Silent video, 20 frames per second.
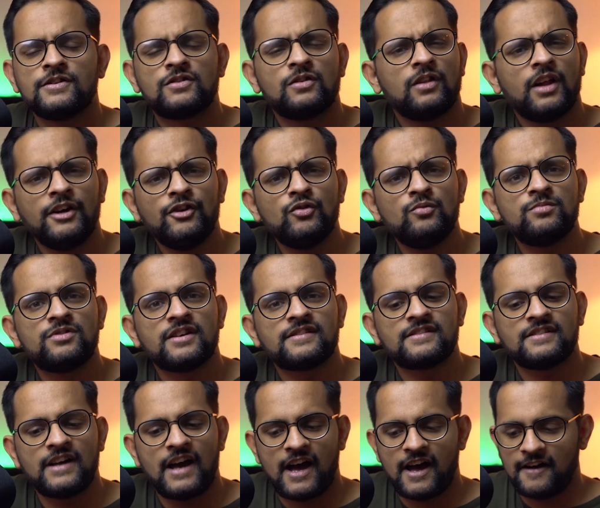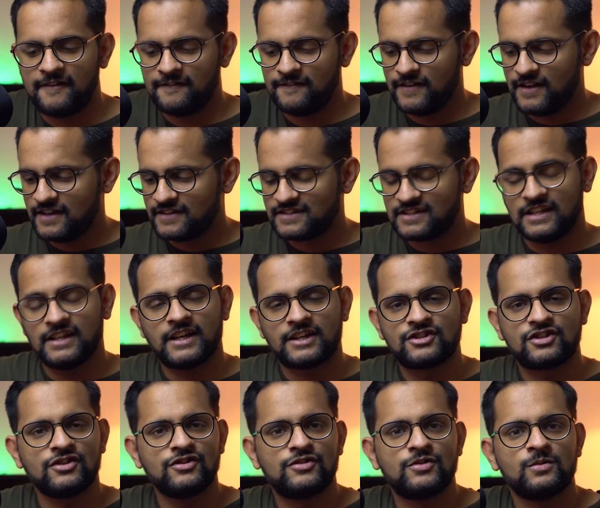So Lightroom doesn't have
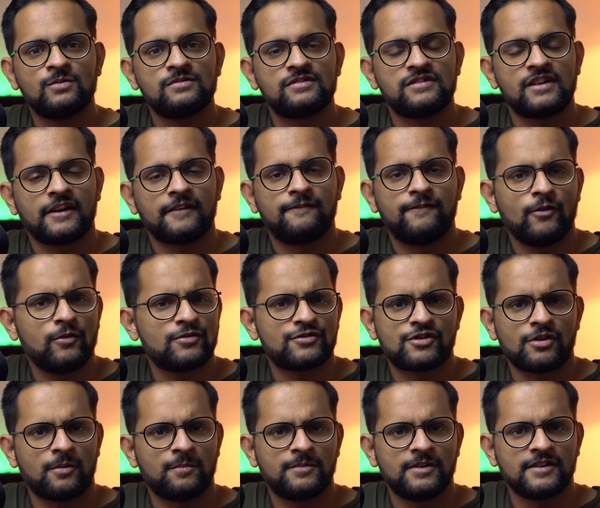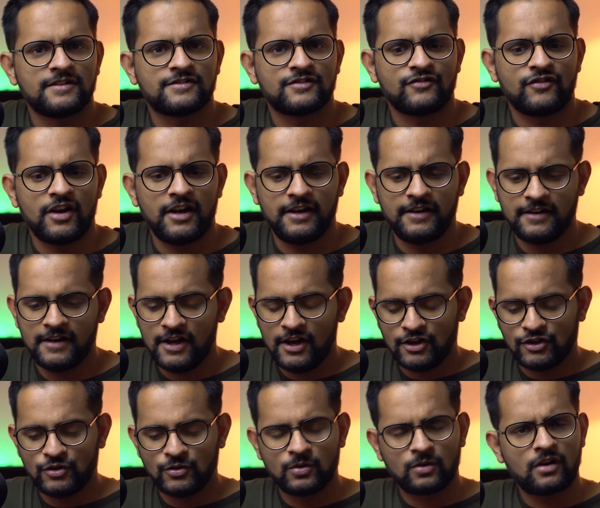selection tools like Photoshop does, right?
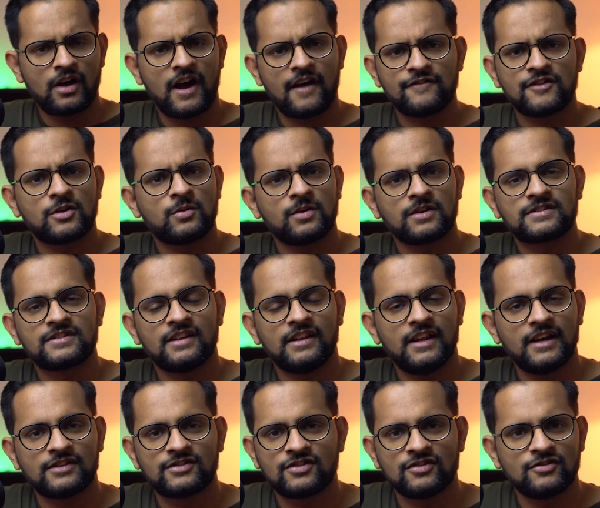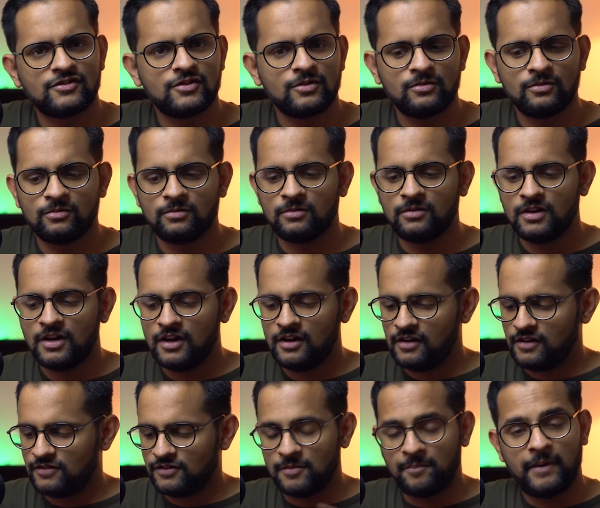You don't have the quick selection tool,
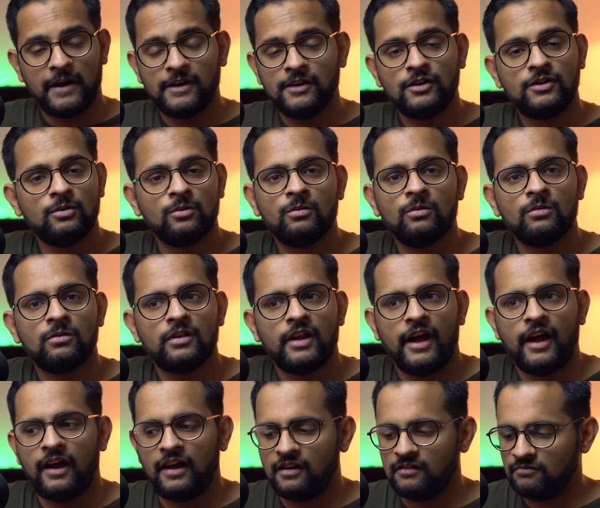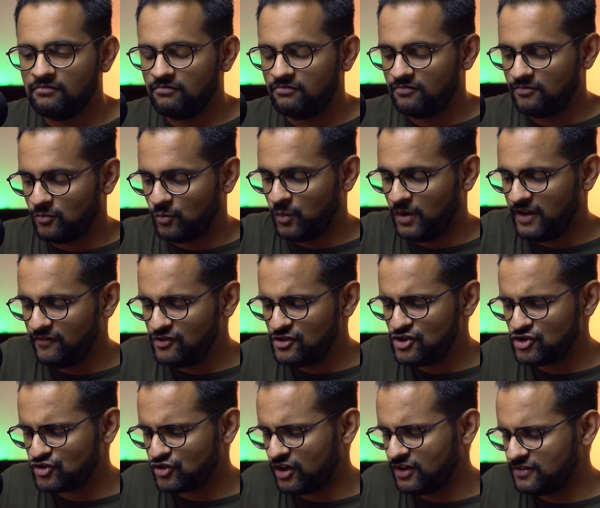the pen tool, and whenever
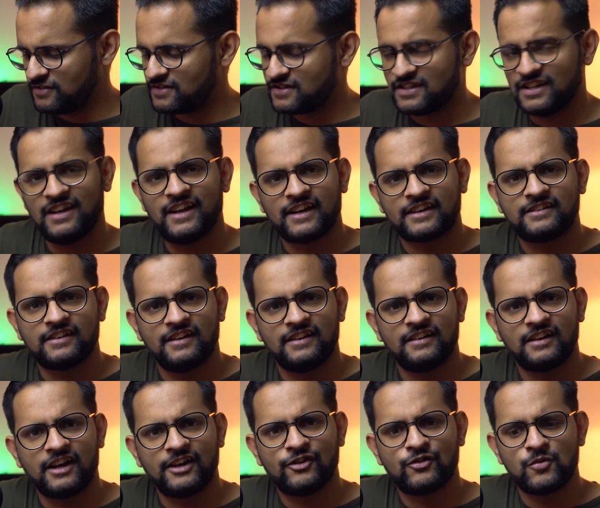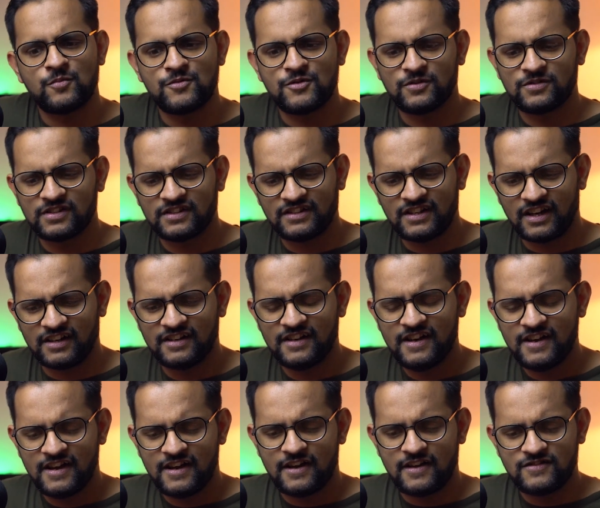you're trying to select in Lightroom using that
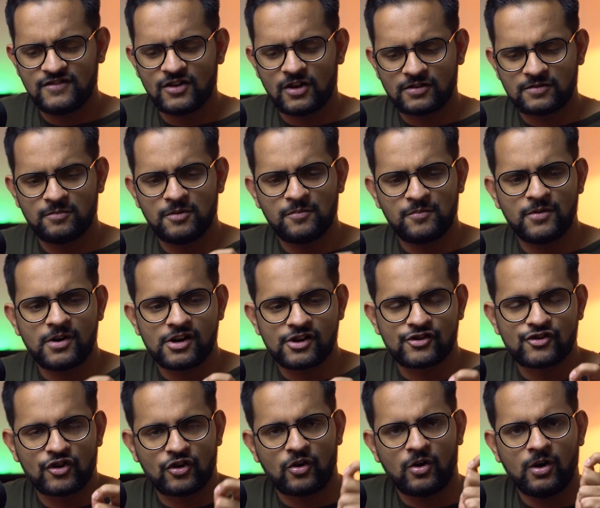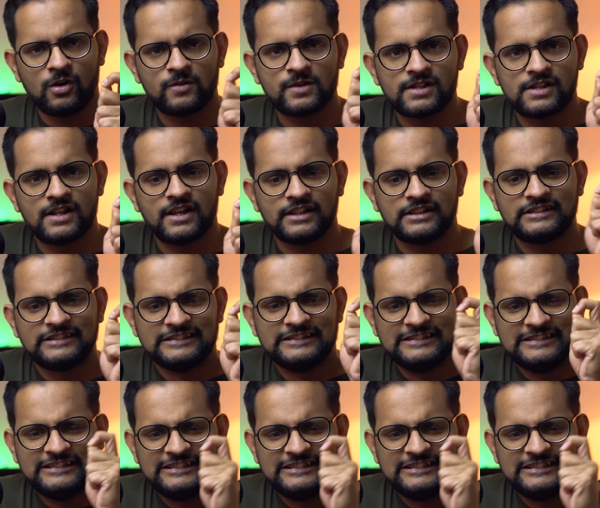adjustment brush, you're always like,